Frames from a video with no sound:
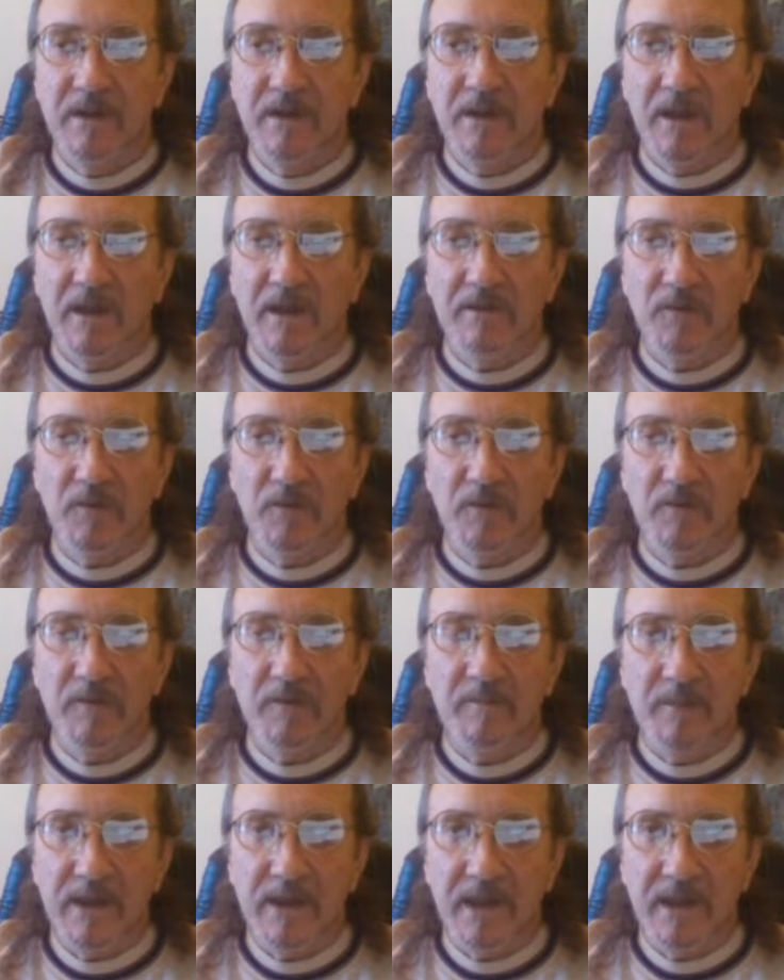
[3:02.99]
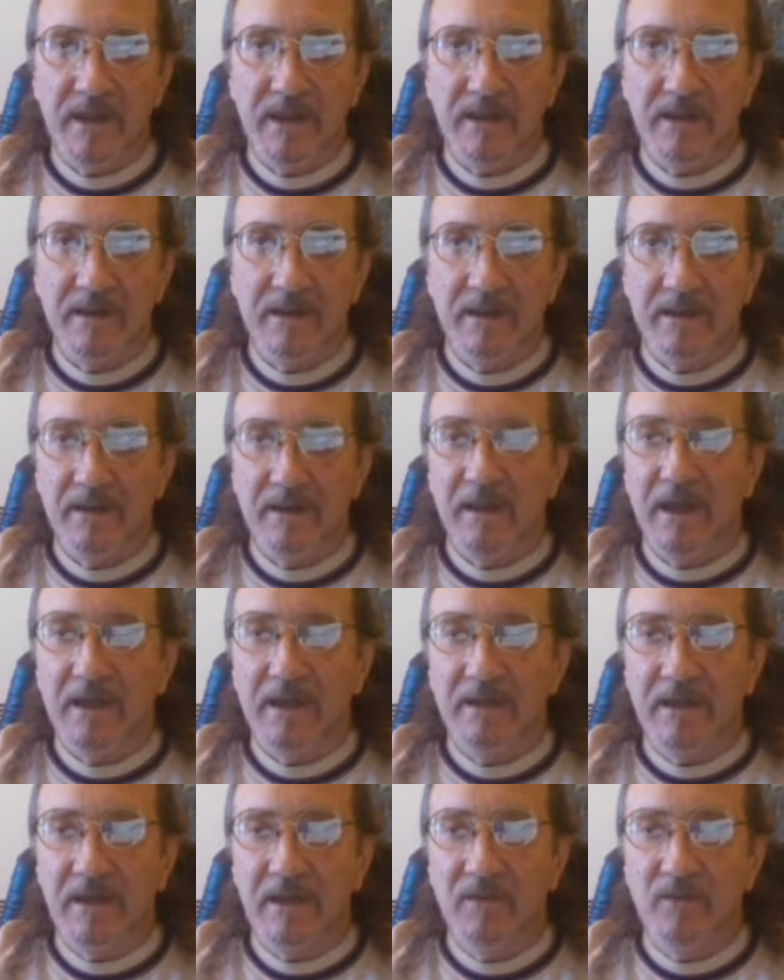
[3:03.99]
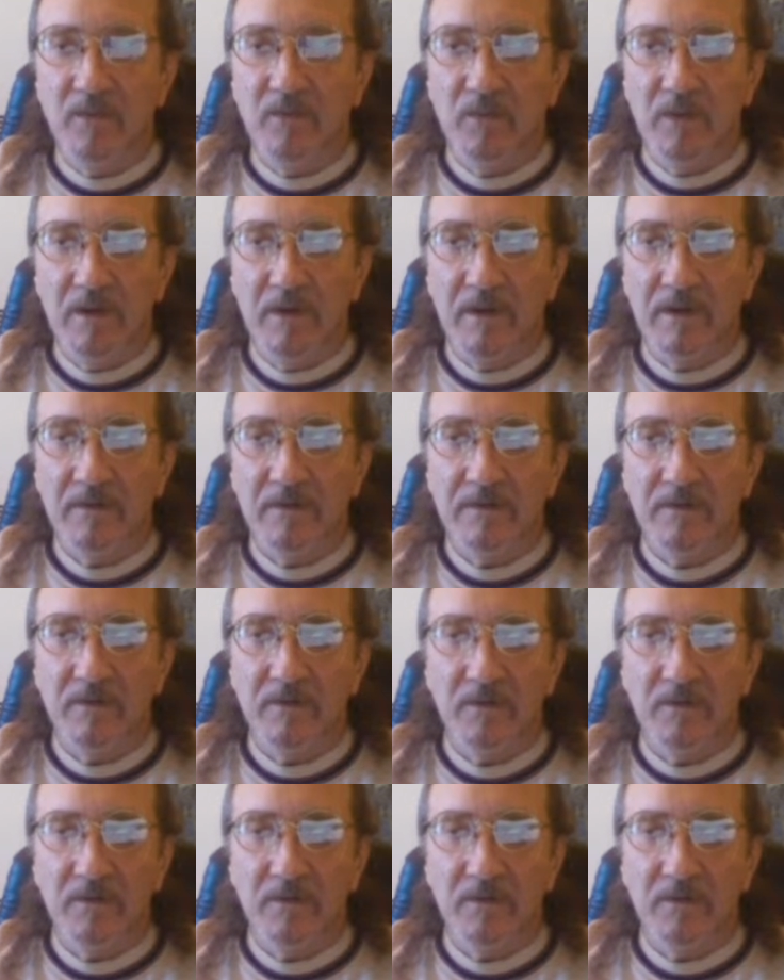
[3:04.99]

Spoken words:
I told the bank I didn't want